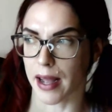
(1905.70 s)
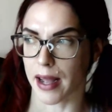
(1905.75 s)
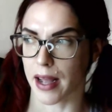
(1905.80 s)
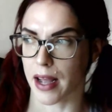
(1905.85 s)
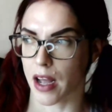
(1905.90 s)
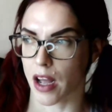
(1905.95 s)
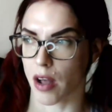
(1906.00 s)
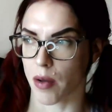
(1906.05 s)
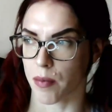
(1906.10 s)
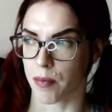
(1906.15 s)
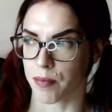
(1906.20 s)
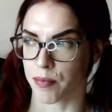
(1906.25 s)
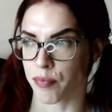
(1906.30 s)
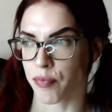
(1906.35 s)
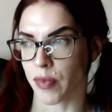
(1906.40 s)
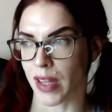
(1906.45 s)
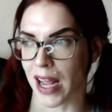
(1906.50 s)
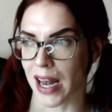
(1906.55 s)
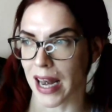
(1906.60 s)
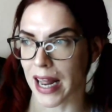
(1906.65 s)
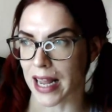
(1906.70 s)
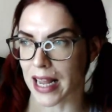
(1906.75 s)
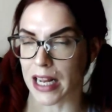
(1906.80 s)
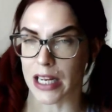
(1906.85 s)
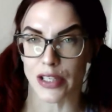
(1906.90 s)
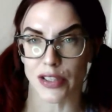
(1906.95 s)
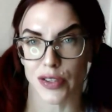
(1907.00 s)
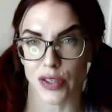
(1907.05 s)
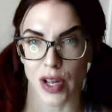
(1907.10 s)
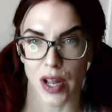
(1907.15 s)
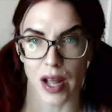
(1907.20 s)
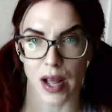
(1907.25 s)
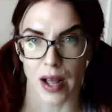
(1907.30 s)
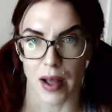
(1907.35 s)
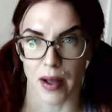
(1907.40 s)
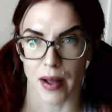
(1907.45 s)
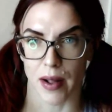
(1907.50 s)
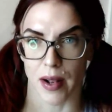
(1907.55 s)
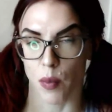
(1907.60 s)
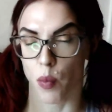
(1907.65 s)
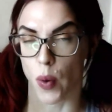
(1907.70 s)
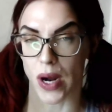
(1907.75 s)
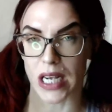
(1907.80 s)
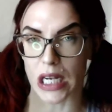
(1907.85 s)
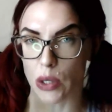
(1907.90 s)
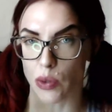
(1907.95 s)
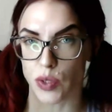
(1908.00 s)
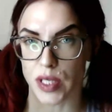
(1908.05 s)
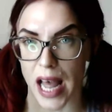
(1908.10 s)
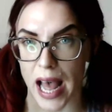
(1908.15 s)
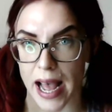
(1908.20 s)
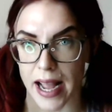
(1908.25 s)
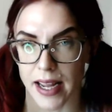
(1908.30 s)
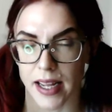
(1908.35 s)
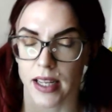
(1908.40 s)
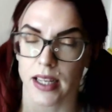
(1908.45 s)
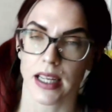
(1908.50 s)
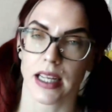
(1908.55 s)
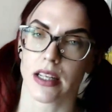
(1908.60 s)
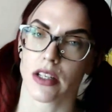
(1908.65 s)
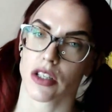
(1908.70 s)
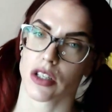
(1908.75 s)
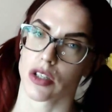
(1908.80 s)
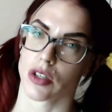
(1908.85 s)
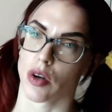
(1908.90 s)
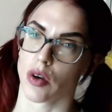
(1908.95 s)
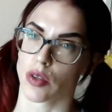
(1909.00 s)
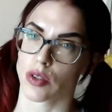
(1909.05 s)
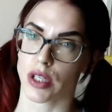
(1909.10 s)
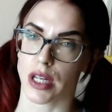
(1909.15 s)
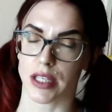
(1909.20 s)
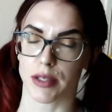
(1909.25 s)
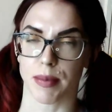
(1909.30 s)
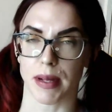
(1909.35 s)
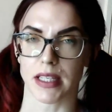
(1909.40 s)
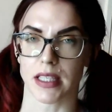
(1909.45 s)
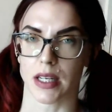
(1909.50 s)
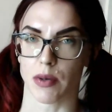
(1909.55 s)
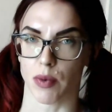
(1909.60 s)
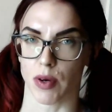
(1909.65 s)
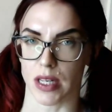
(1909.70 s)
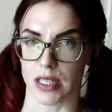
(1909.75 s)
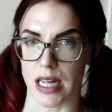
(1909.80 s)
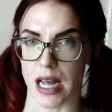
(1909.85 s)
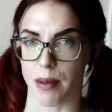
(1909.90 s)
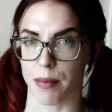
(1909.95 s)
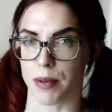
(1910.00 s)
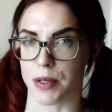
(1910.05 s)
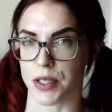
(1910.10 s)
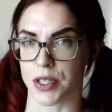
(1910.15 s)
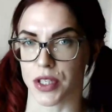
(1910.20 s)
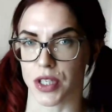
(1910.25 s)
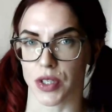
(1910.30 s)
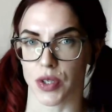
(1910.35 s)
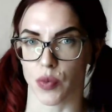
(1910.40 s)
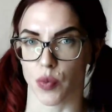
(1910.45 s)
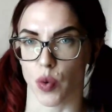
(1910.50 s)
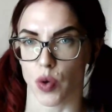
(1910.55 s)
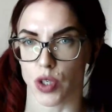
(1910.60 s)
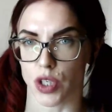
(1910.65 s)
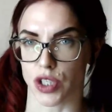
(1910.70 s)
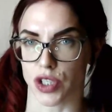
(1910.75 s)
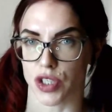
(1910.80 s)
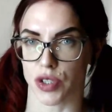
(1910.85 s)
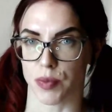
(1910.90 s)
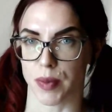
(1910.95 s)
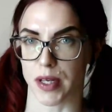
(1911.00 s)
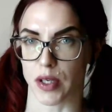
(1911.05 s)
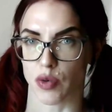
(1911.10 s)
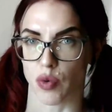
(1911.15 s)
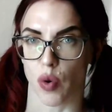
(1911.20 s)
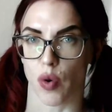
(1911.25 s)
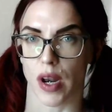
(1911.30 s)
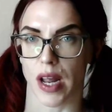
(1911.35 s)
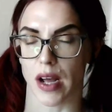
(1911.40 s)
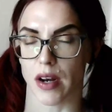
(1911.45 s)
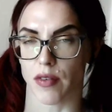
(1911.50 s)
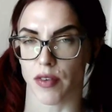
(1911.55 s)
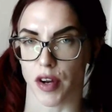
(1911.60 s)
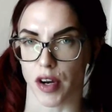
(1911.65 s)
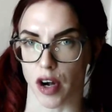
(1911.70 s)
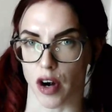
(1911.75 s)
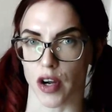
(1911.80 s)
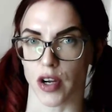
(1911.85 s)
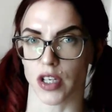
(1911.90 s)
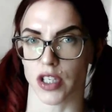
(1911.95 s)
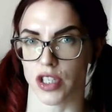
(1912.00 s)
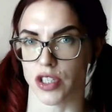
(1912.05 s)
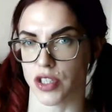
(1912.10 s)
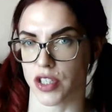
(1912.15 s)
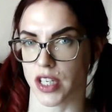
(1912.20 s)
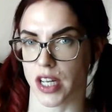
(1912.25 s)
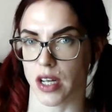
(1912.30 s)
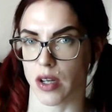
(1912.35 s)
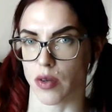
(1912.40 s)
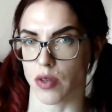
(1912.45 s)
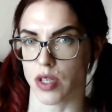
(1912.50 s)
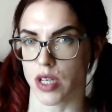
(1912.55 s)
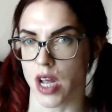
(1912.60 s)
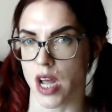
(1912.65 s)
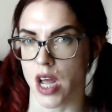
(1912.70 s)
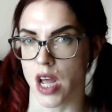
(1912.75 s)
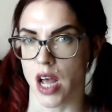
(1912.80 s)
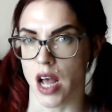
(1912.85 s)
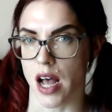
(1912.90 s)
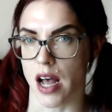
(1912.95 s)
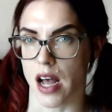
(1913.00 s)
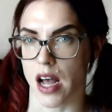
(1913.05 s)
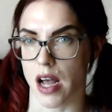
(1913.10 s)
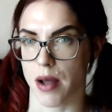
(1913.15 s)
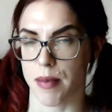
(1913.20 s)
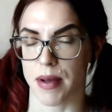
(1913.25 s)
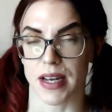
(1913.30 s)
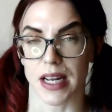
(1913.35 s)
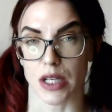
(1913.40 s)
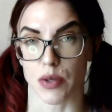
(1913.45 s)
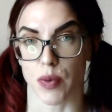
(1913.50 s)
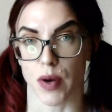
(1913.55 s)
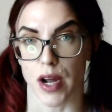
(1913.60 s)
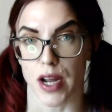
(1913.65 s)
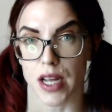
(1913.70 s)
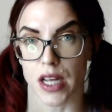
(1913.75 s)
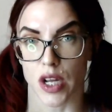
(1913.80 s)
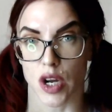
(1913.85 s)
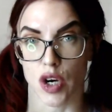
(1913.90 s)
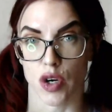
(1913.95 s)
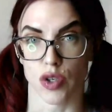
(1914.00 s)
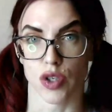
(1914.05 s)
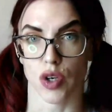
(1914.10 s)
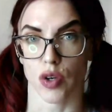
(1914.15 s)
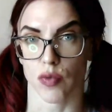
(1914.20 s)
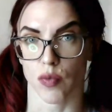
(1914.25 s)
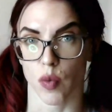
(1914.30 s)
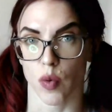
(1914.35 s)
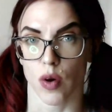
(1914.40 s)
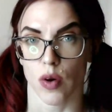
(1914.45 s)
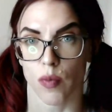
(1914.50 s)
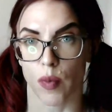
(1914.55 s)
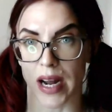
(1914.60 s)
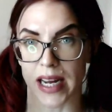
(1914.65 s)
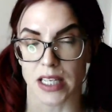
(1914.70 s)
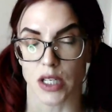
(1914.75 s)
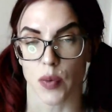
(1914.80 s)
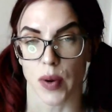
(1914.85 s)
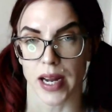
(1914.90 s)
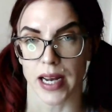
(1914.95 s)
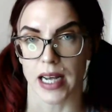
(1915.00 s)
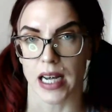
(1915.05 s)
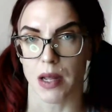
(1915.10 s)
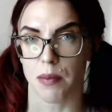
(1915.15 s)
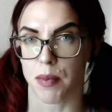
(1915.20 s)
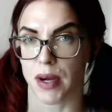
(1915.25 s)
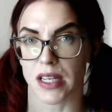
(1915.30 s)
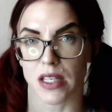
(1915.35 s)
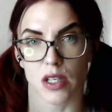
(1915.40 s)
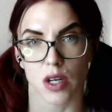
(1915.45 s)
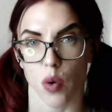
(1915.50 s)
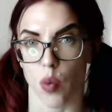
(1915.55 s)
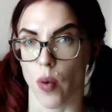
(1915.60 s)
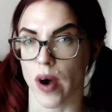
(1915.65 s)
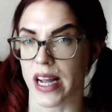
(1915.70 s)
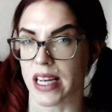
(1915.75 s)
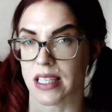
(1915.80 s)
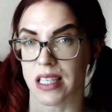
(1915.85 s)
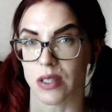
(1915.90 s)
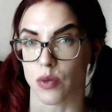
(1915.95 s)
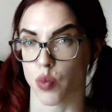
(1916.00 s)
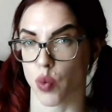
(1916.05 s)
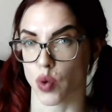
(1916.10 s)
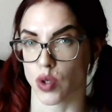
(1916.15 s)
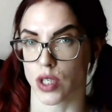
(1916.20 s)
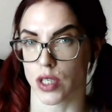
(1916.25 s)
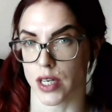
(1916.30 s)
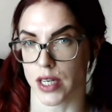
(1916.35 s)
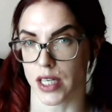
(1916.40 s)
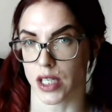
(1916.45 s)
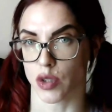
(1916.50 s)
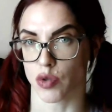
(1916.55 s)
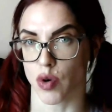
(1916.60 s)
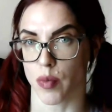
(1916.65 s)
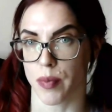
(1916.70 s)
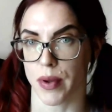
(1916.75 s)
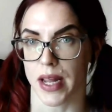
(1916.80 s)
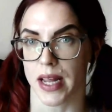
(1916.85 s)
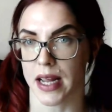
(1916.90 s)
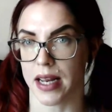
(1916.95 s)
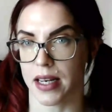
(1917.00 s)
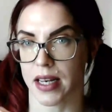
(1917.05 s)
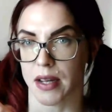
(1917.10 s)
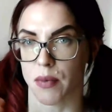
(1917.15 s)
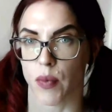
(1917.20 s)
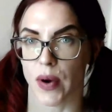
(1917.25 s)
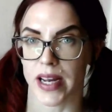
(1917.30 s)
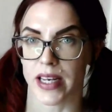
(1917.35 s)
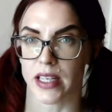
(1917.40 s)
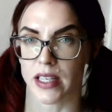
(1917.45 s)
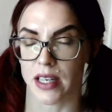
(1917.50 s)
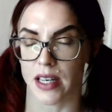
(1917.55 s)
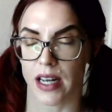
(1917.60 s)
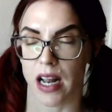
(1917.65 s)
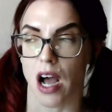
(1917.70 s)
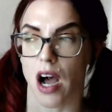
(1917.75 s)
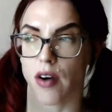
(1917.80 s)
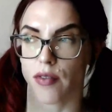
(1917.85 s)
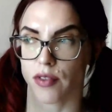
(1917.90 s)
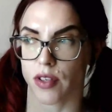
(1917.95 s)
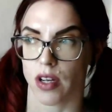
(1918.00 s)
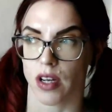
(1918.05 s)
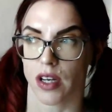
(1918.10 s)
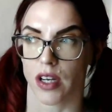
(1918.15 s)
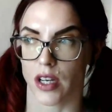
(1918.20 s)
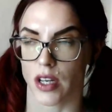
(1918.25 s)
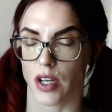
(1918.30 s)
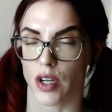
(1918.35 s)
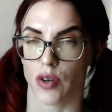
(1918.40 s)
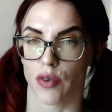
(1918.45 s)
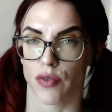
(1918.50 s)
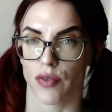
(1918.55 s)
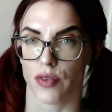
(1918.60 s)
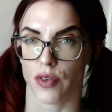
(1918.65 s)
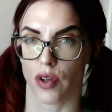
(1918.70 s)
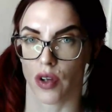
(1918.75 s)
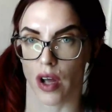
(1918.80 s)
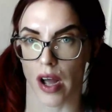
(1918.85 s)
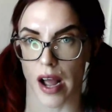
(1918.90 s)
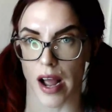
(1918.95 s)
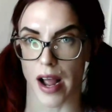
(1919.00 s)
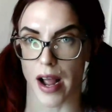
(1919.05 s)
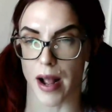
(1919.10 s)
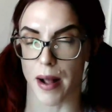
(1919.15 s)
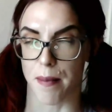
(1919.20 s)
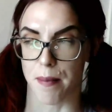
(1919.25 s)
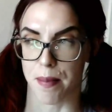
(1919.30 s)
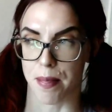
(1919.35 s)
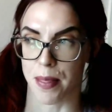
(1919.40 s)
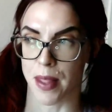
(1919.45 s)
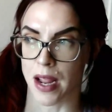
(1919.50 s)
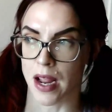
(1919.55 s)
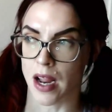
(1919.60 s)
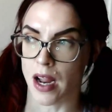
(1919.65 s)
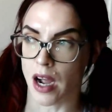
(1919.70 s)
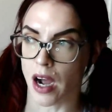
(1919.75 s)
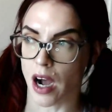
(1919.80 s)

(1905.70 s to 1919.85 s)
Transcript: um, like uh, weight loss hack. It's not. It's basically what happens is the water is just being drawn out of your glycogen cells, um, and that's why you lose a lot of weight quickly. But it's not weight; it's water that you're dropping. The weight after you've um,